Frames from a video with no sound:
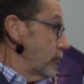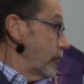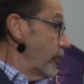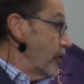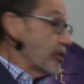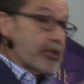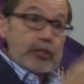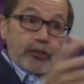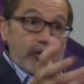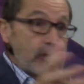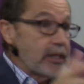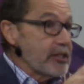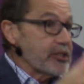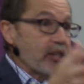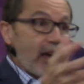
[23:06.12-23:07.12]
This is a
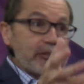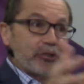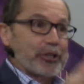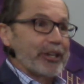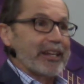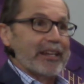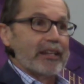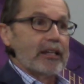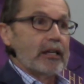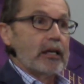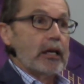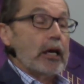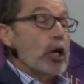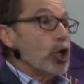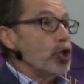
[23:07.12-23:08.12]
necessity.
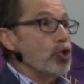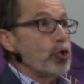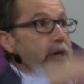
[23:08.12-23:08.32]
You